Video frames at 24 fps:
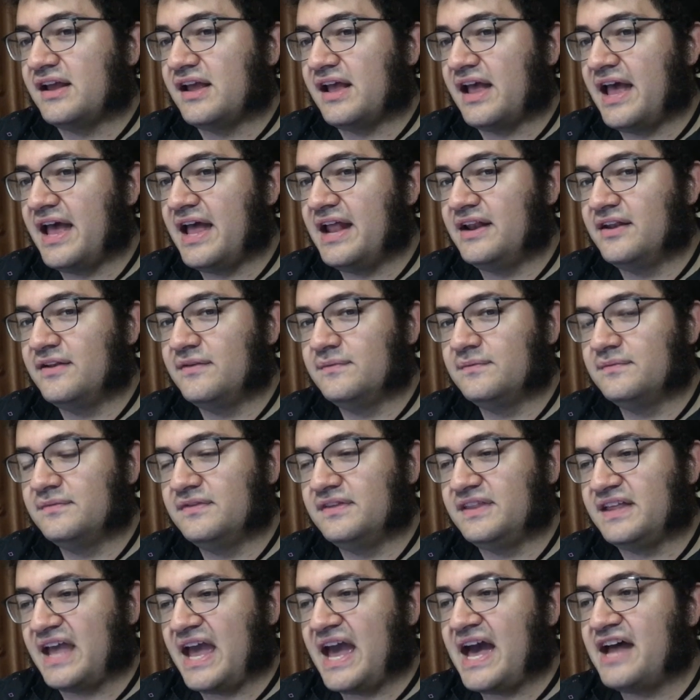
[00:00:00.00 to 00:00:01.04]
And
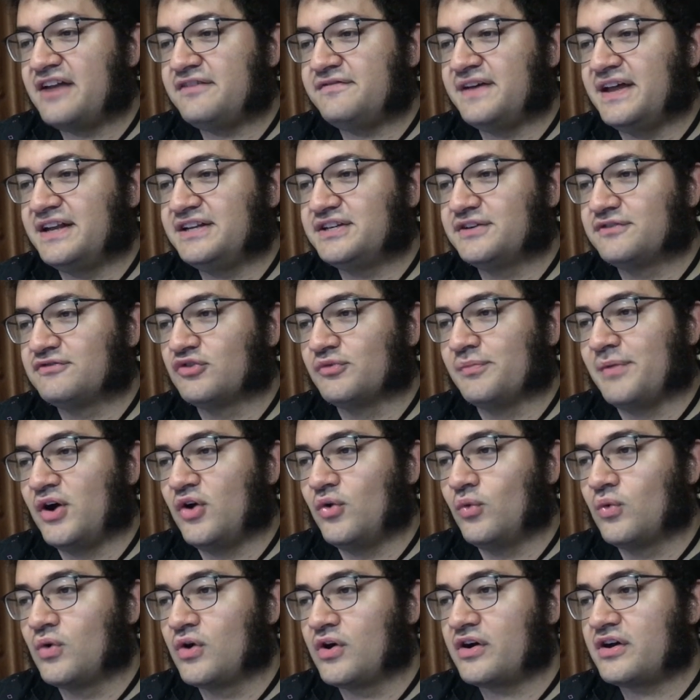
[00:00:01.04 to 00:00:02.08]
the advent of remote
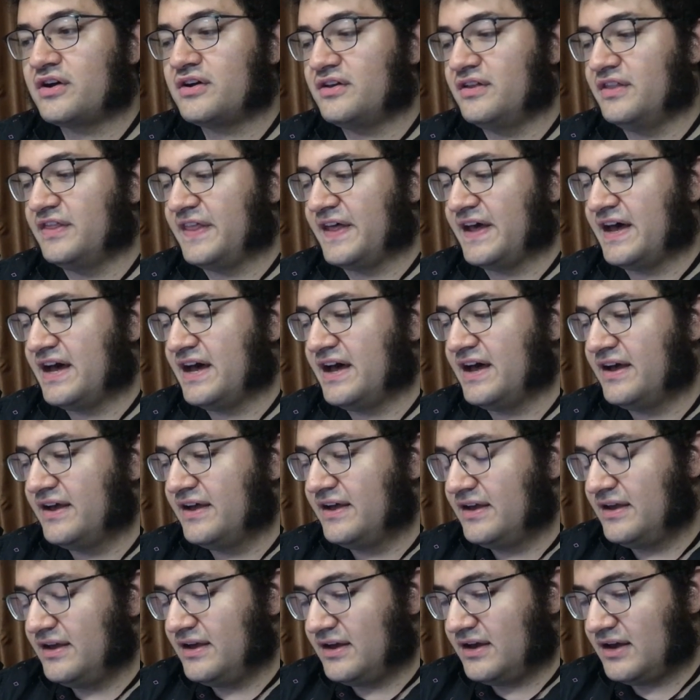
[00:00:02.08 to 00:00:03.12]
work, the
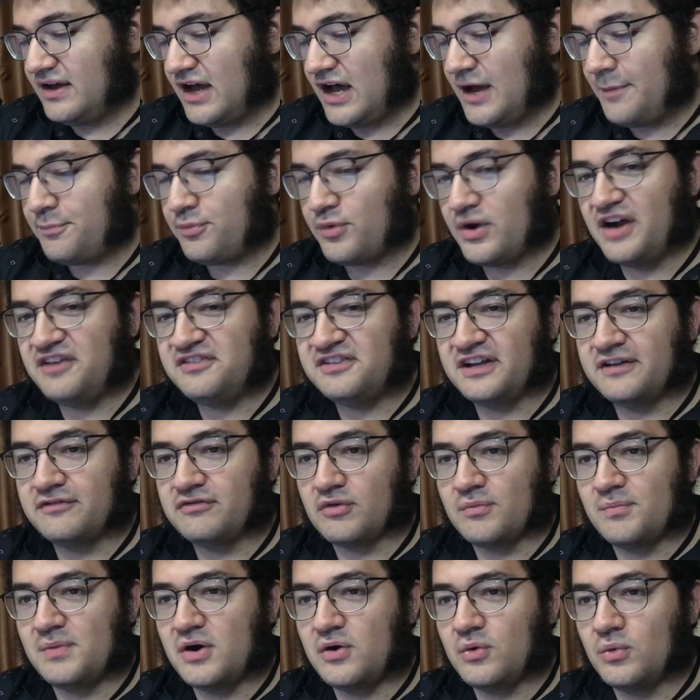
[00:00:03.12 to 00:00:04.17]
uprising of
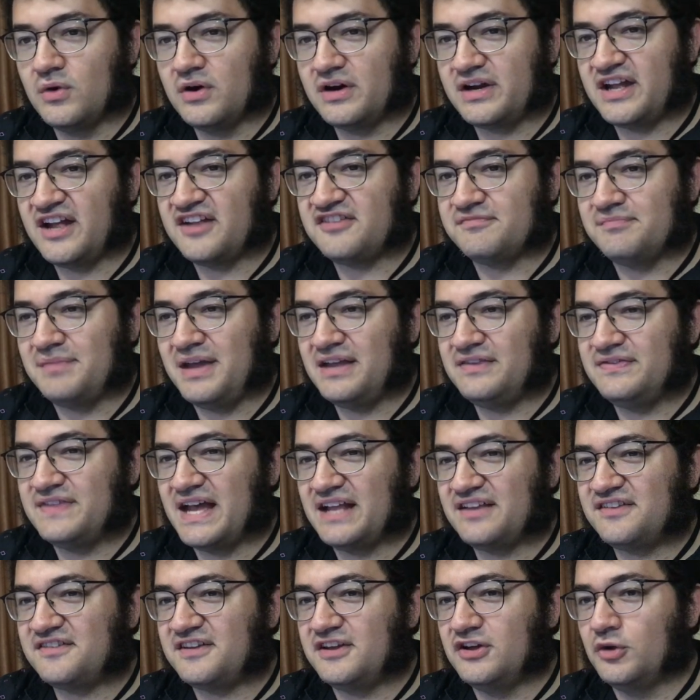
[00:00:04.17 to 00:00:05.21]
remote work has made
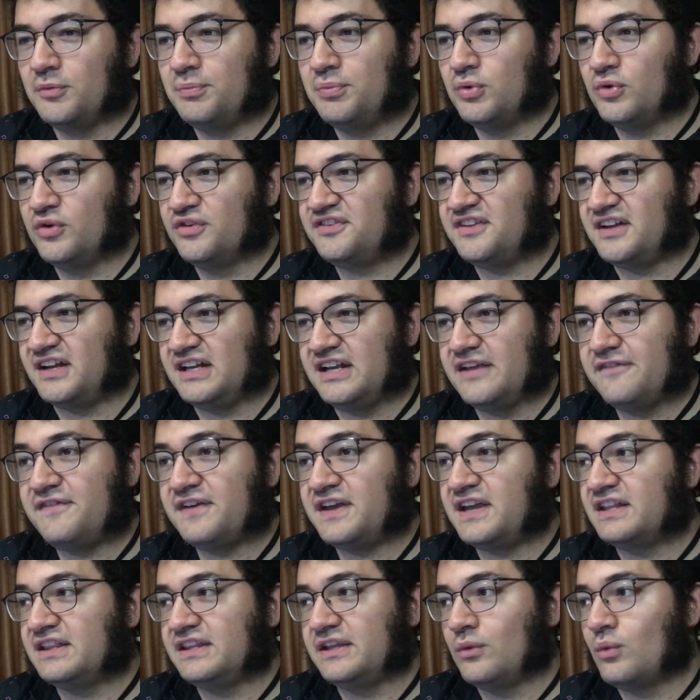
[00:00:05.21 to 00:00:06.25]
that skill pool
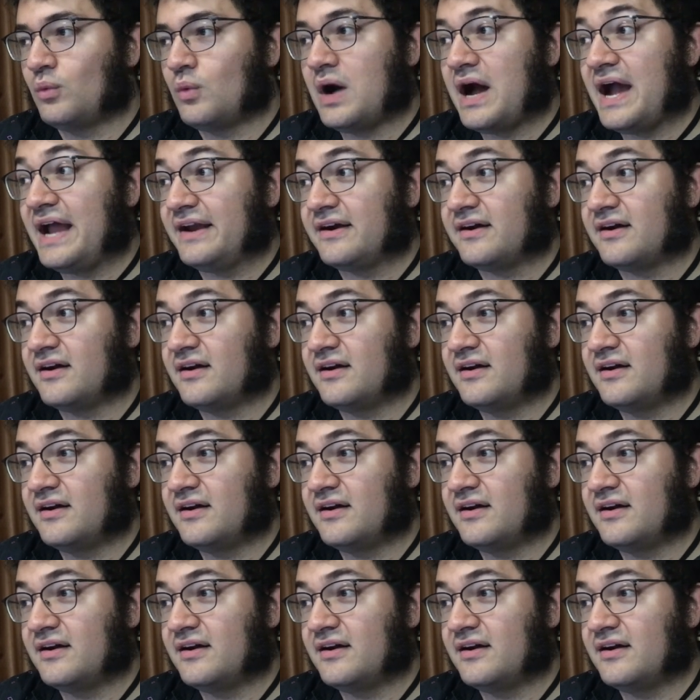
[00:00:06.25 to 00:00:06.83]
significantly wider.